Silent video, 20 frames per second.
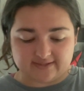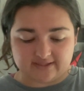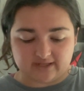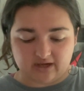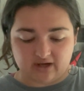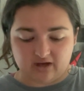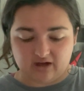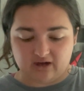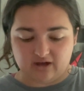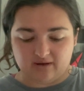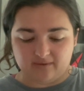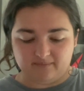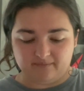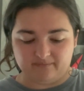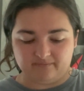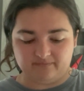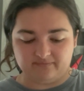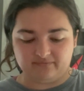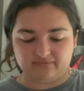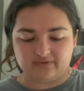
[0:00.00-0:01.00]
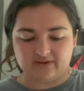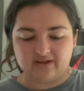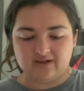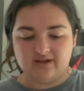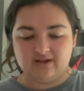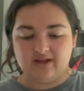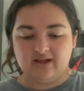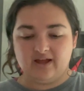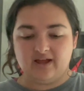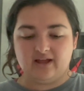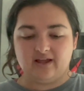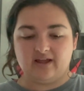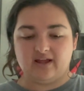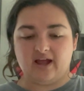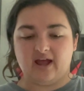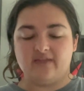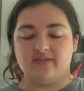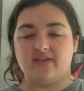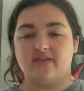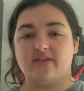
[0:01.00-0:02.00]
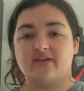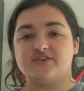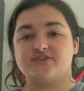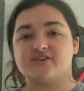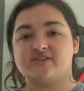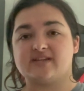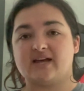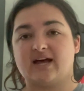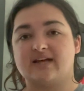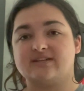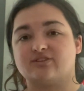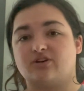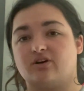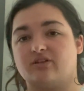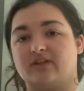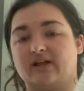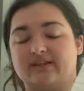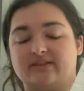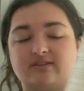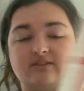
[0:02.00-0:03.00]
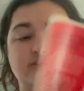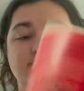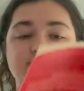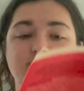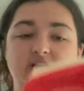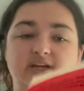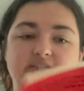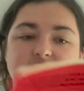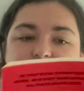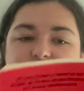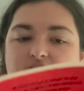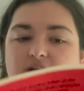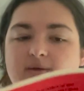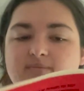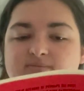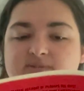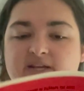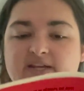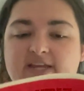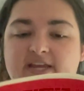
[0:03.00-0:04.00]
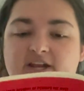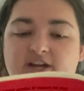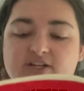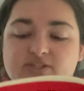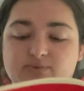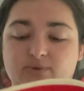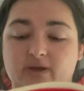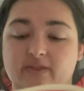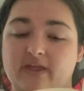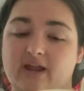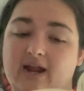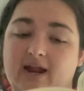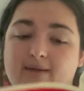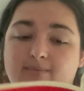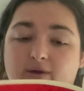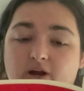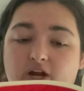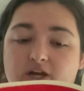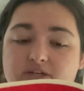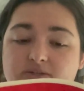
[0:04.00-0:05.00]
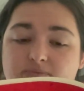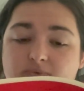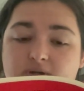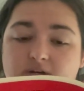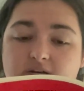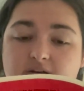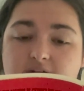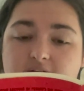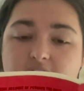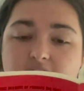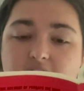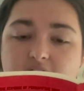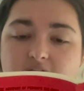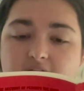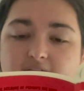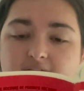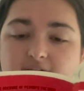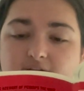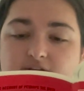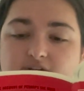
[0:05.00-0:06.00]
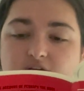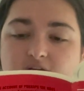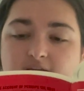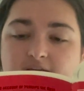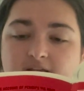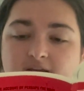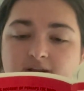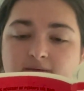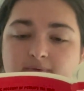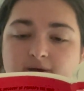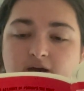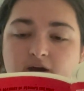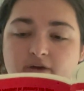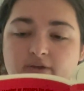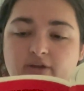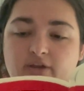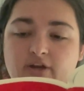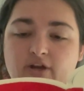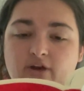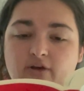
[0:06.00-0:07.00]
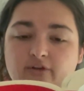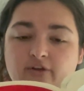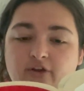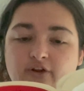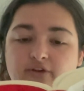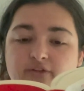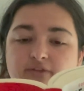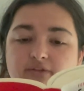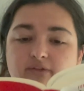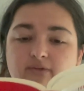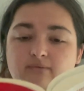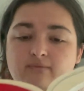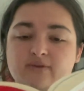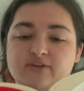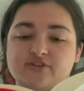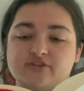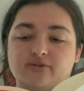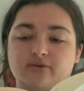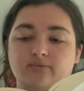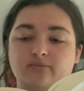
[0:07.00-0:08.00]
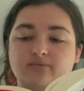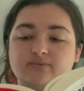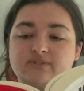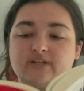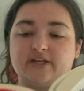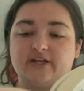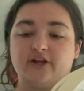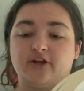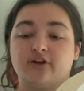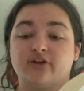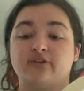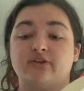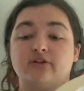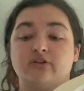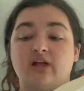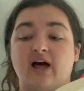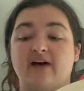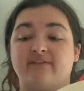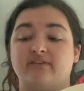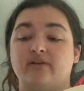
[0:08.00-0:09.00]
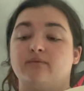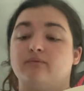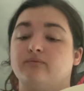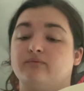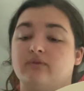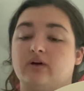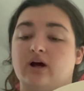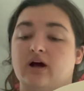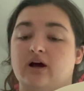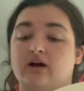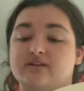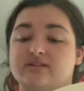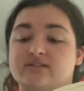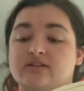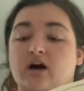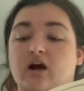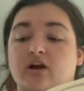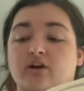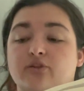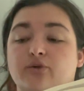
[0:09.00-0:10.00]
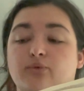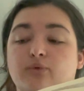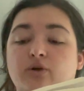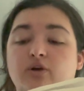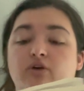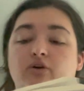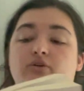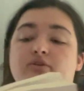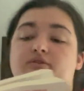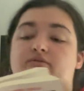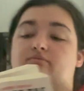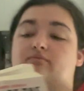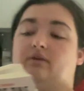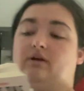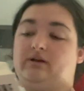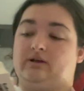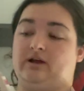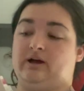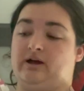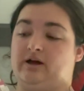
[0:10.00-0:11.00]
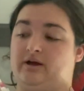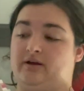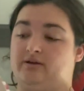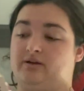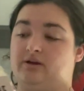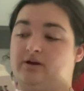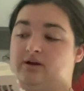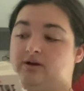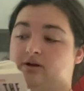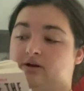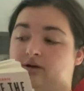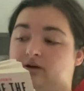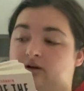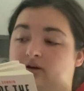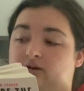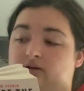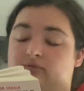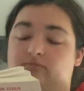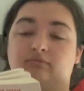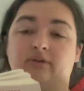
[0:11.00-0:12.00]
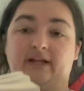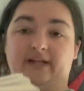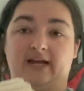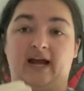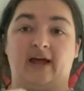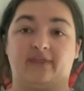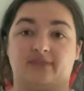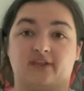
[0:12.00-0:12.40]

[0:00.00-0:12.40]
And then this just has all like the transcripts. Like here's one that I marked where they're talking about, Mr. Rubin was like, you're the laughing stock of the world at the